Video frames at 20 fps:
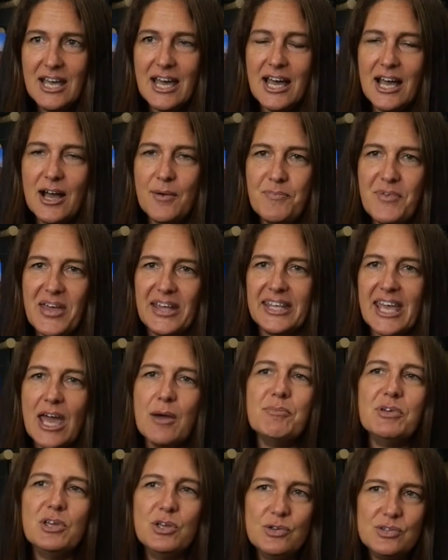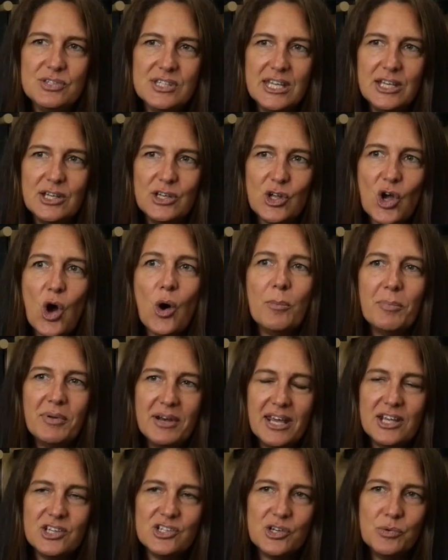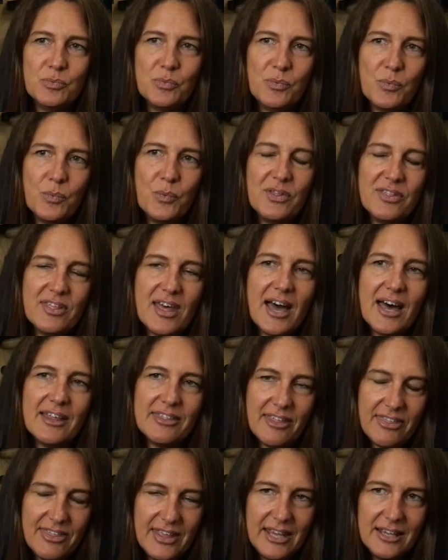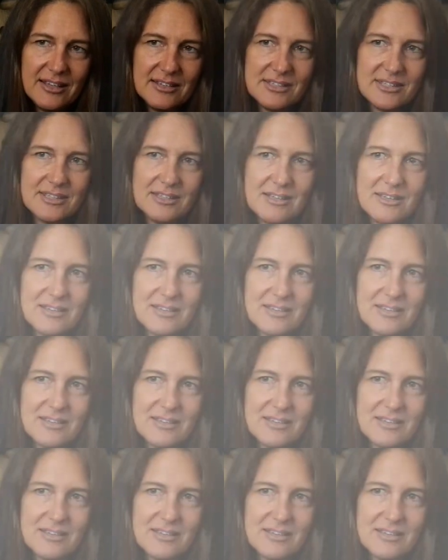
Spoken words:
and can be used in combination with other things.